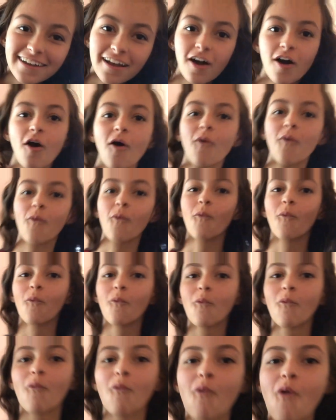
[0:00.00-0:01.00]
Showing off my
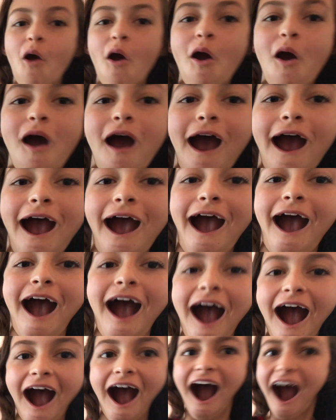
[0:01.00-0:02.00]
scrawny little
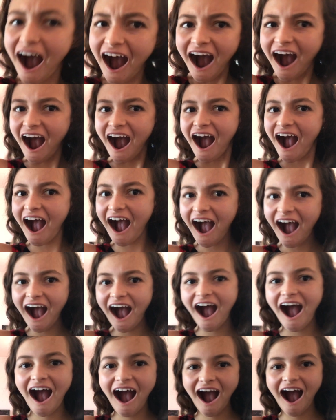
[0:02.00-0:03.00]
arms, but you can see I have a
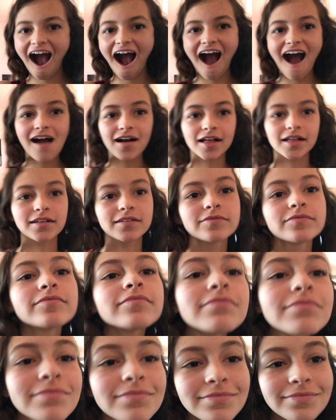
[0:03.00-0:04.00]
little muscle, so I'm
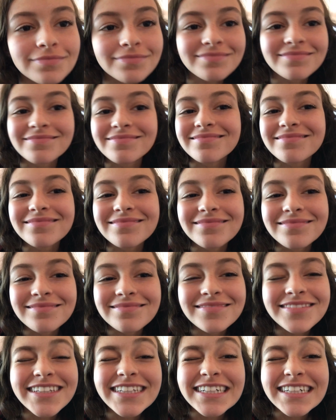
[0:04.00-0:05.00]
kind of proud. Ew,
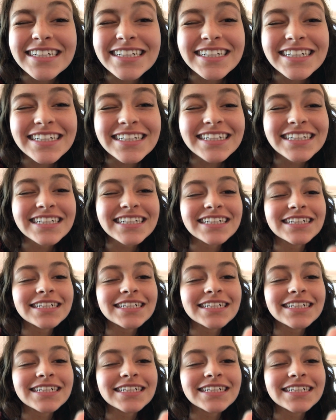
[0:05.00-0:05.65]
but yeah.